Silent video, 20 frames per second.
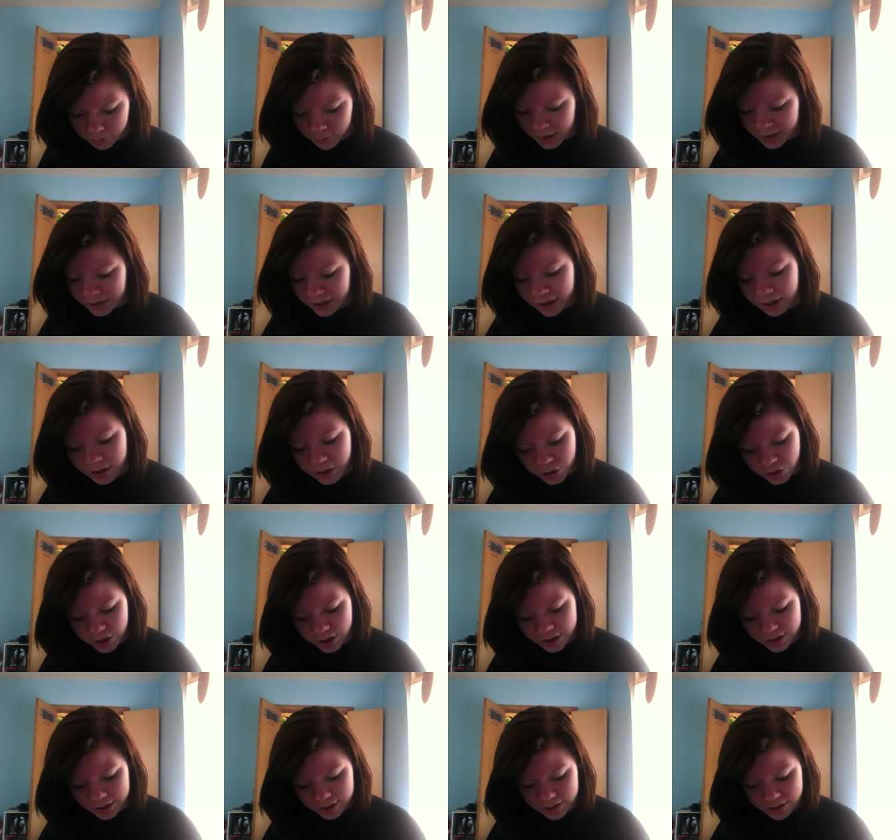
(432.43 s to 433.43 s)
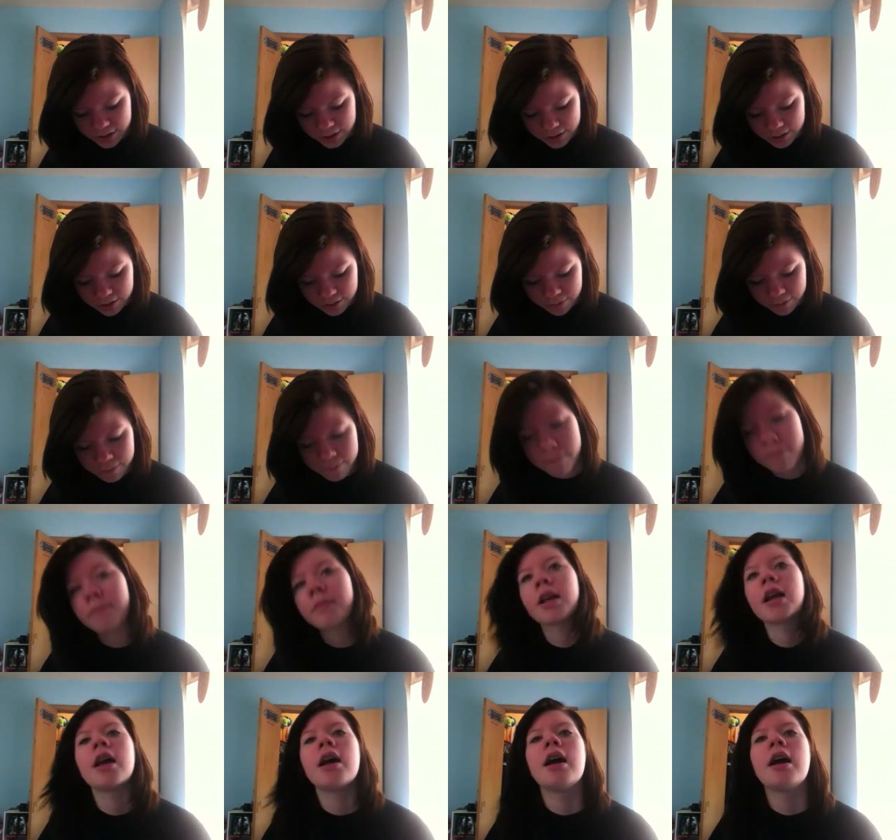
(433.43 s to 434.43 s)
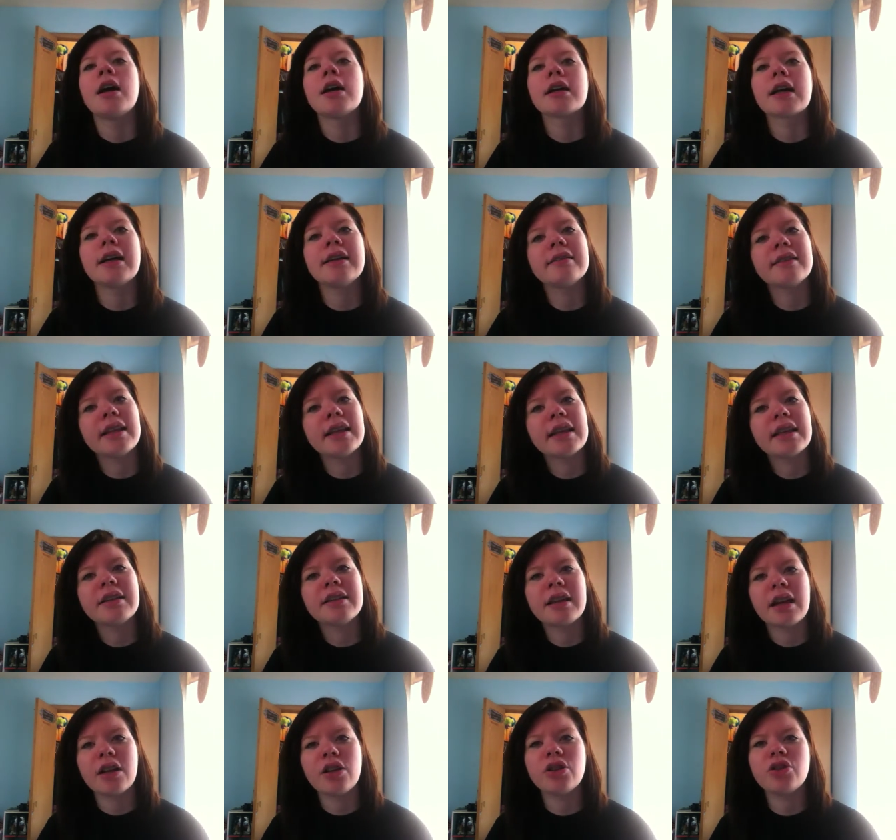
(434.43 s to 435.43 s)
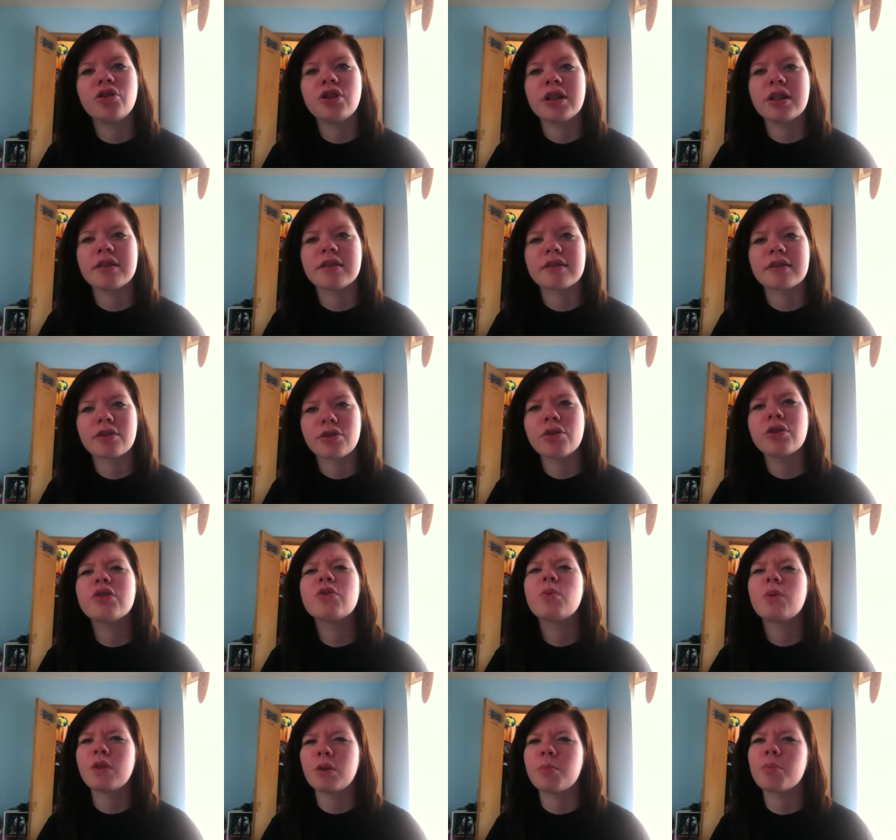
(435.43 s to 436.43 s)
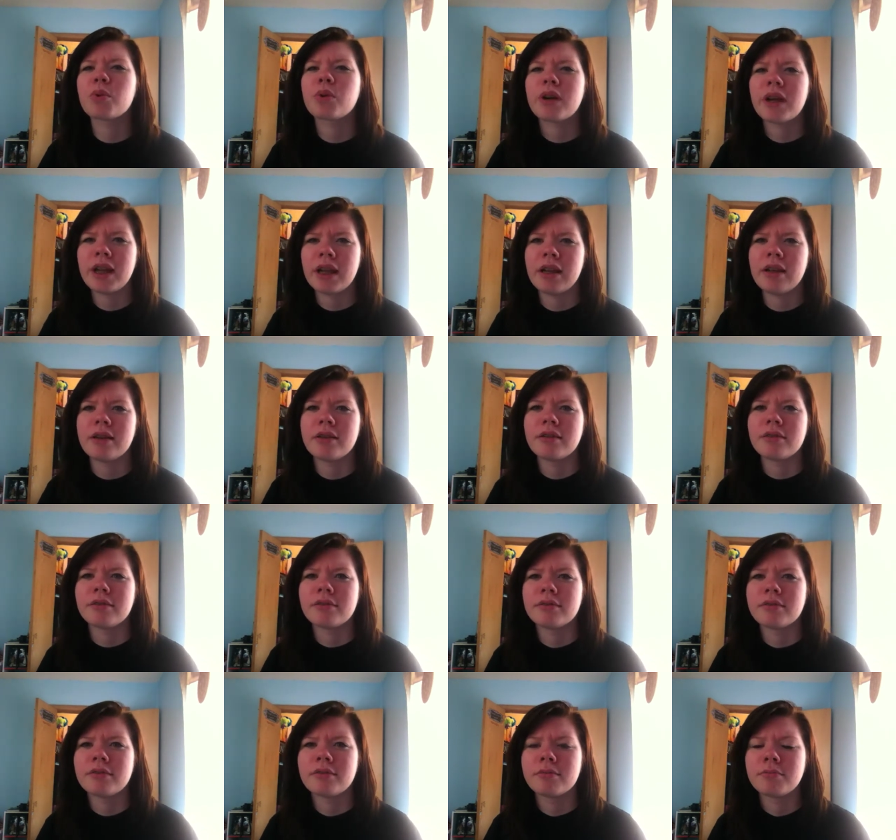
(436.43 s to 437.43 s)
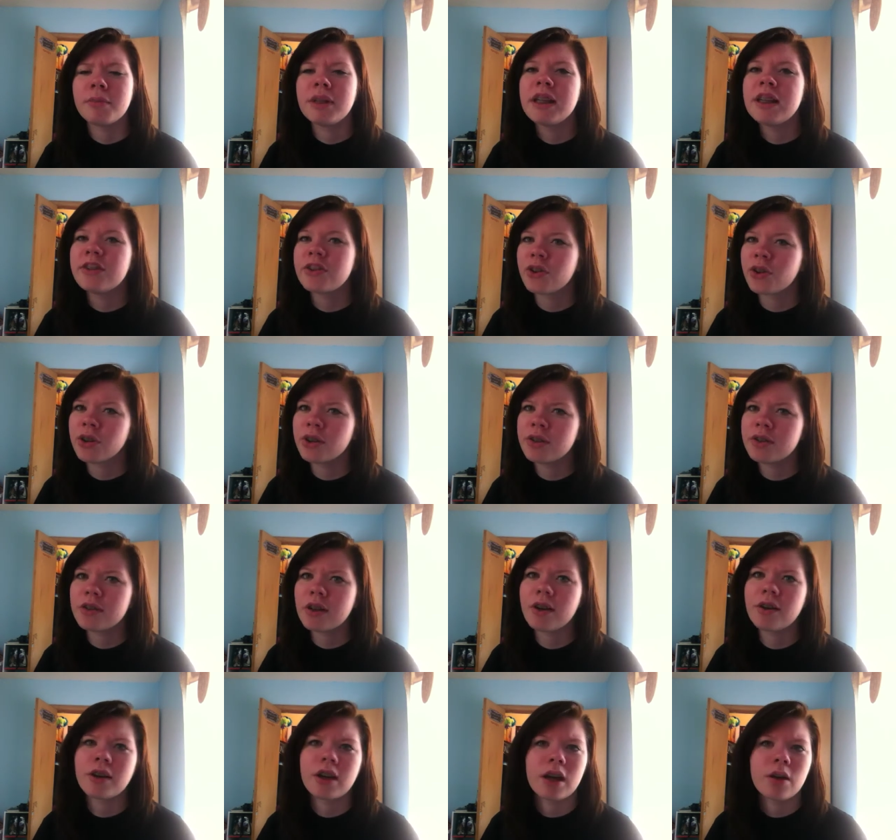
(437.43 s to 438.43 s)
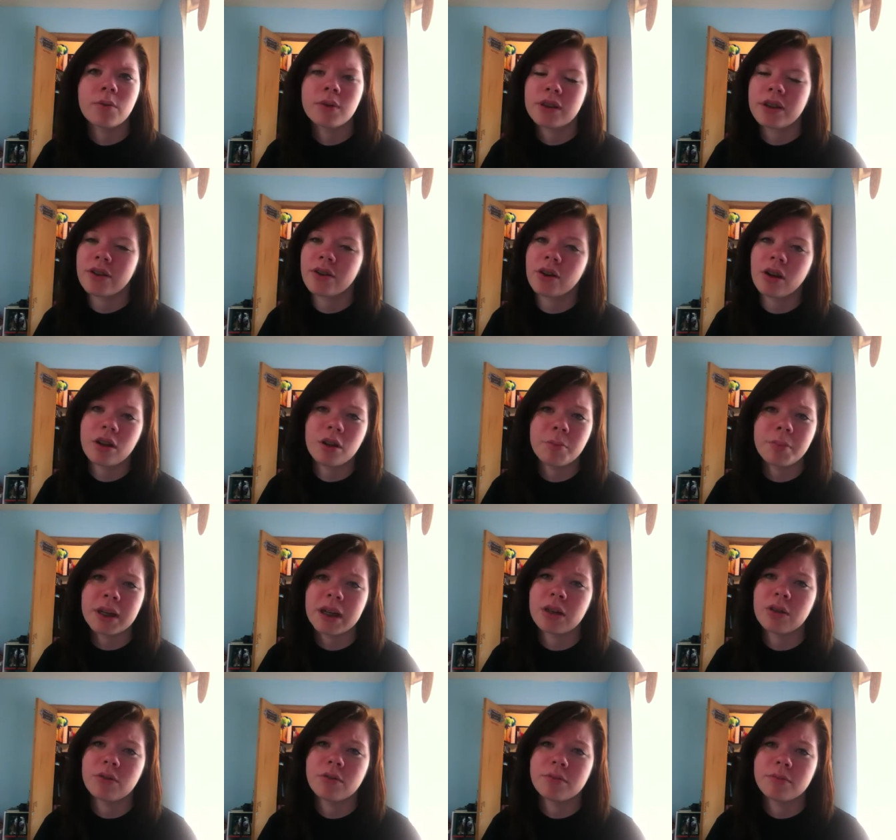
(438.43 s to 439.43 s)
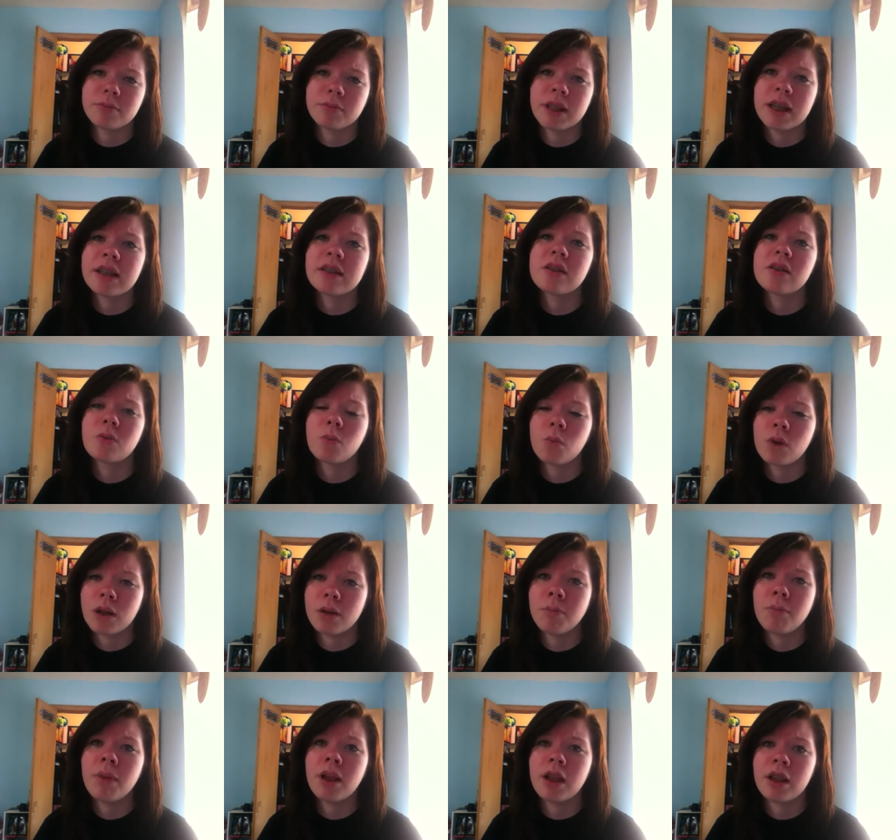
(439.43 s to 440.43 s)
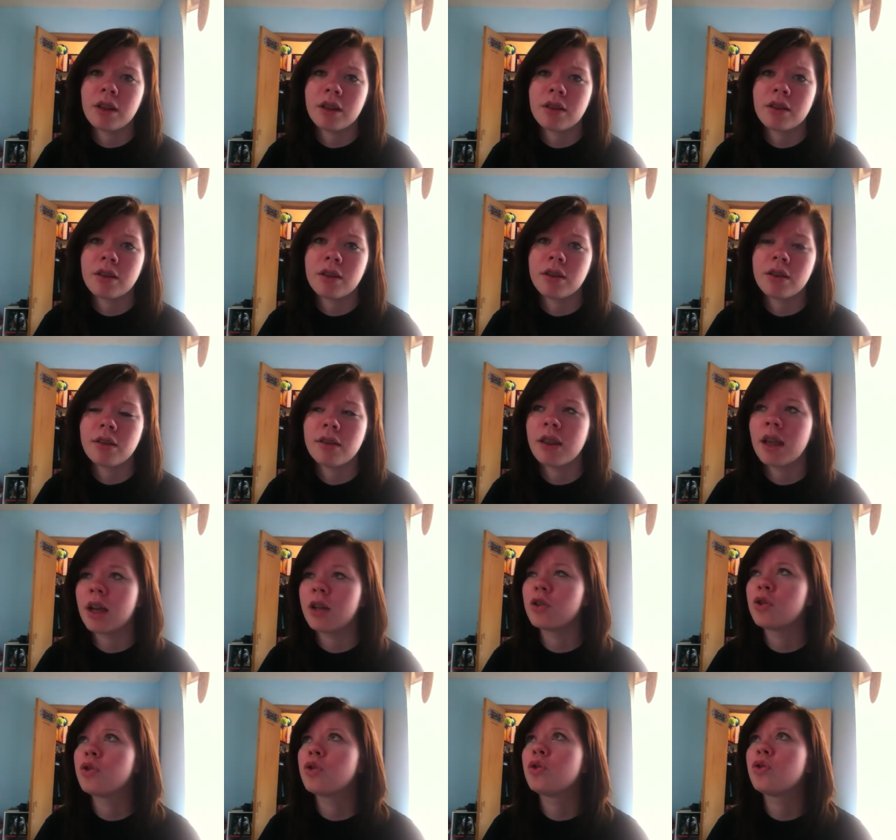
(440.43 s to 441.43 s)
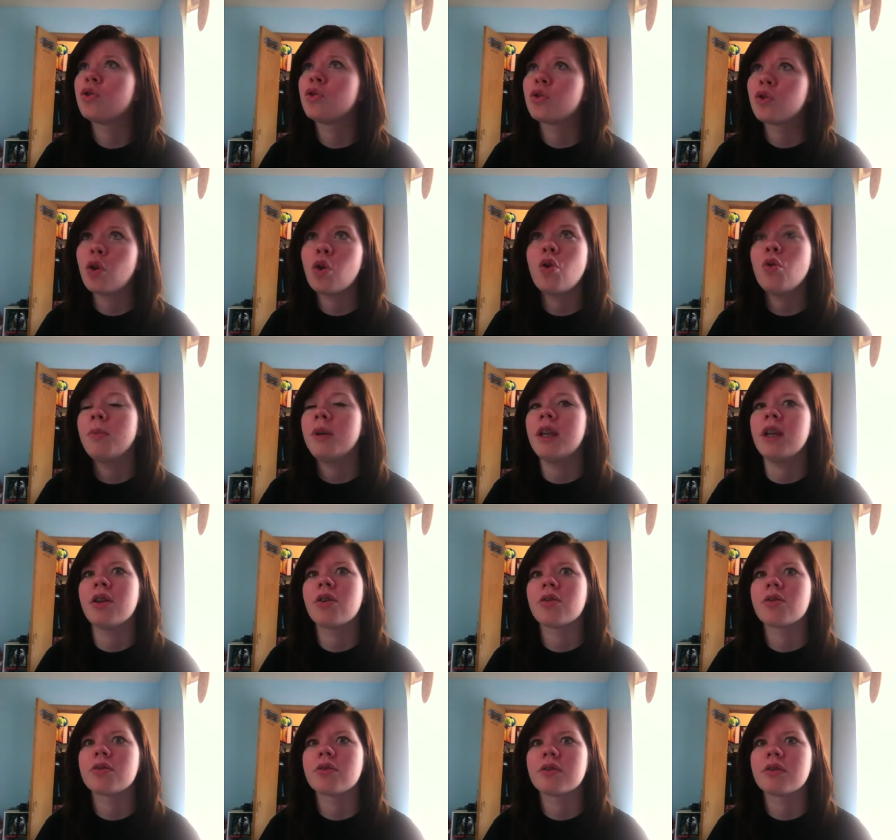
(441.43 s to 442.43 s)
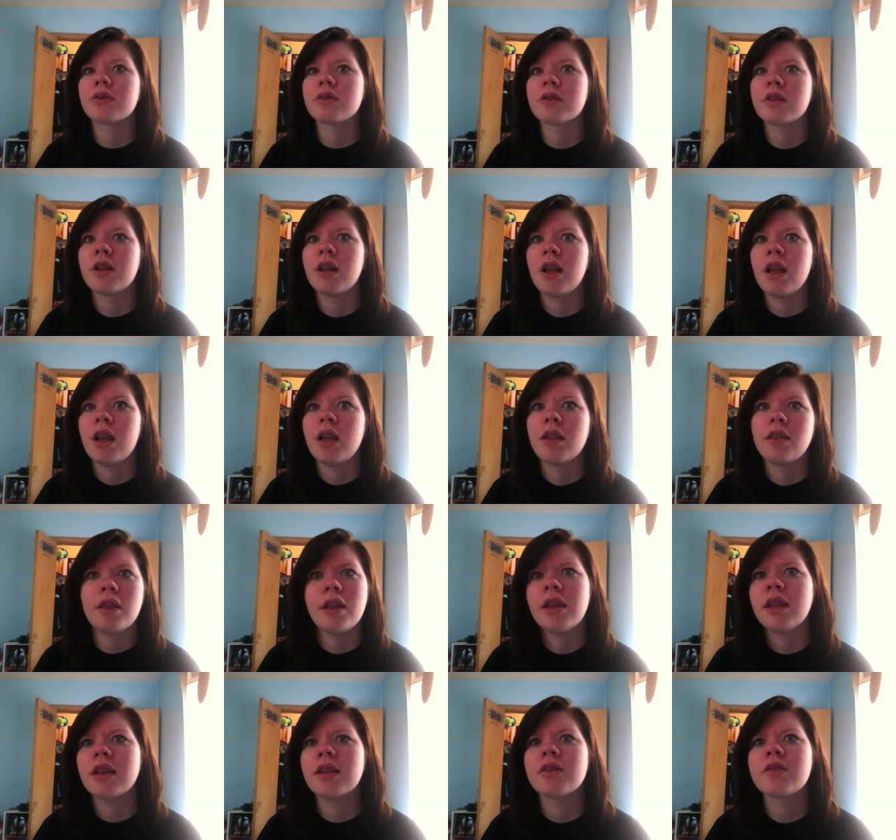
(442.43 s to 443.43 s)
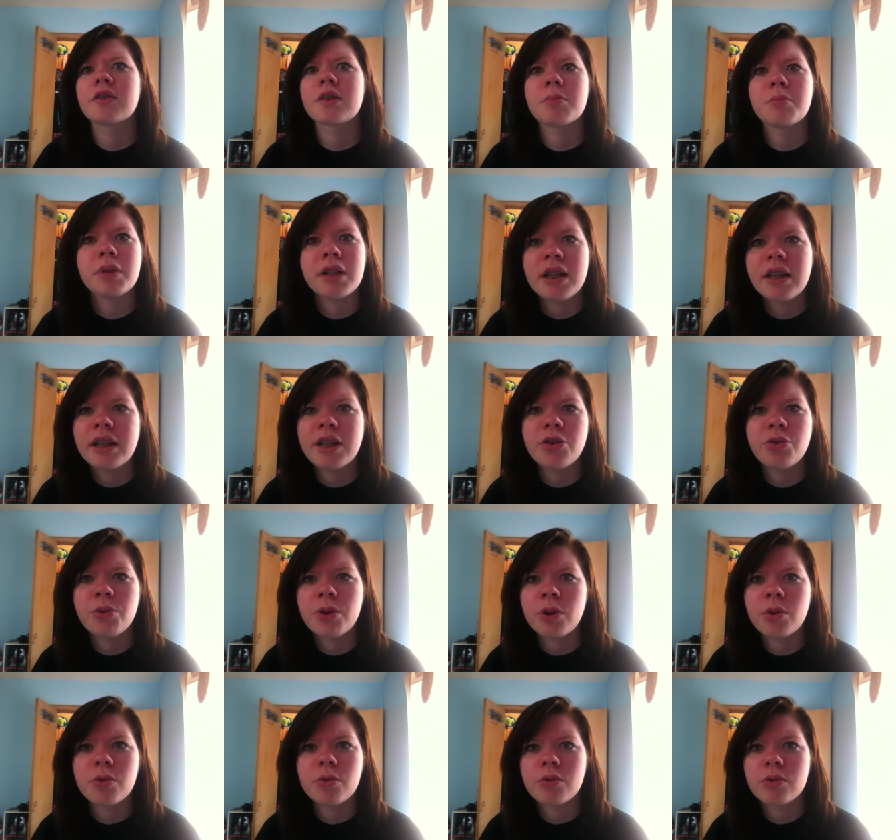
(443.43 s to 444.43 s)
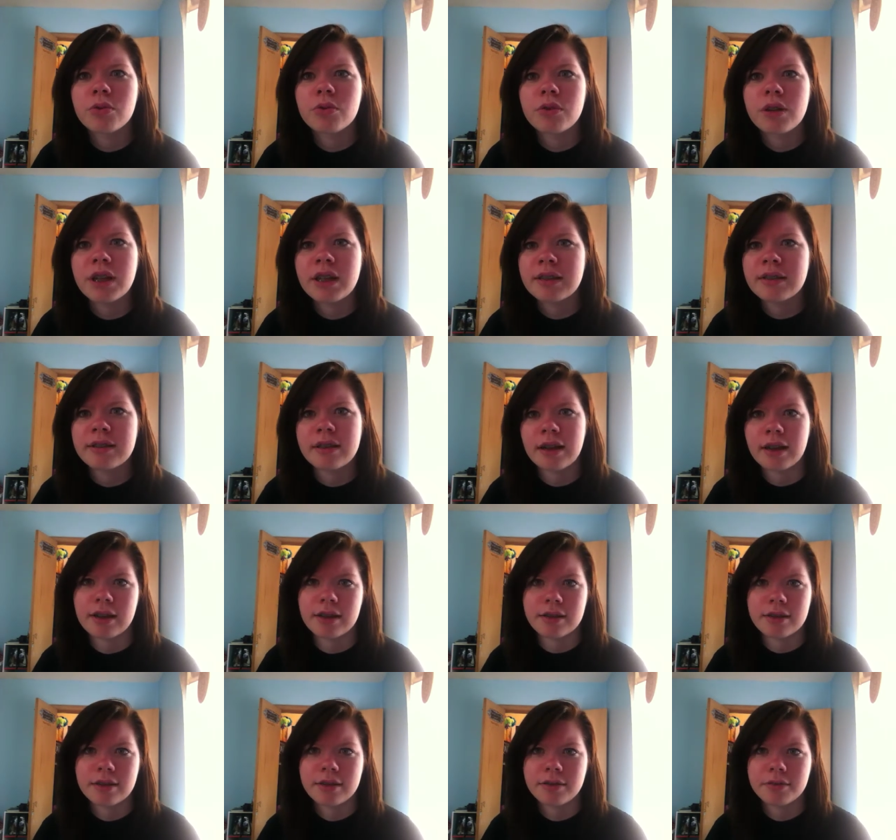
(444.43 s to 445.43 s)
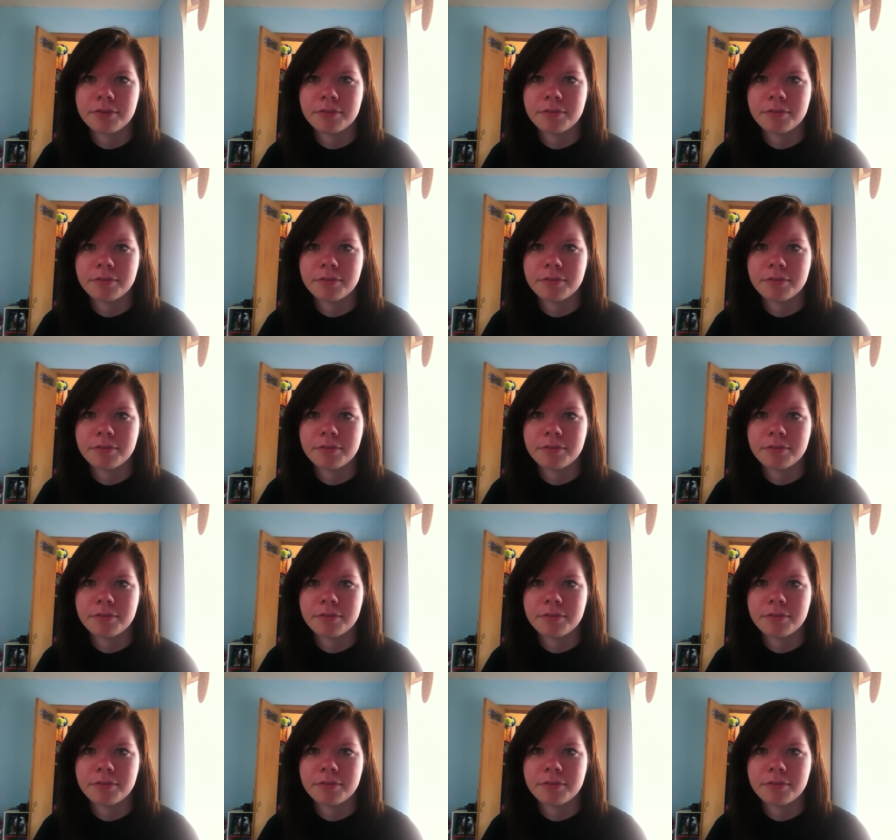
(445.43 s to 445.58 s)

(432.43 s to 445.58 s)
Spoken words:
Intelligence. Guys like intelligence, girls with a brain. Miniskirts are not what they're all about. That's one myth that so many girls think is completely true, and it's not.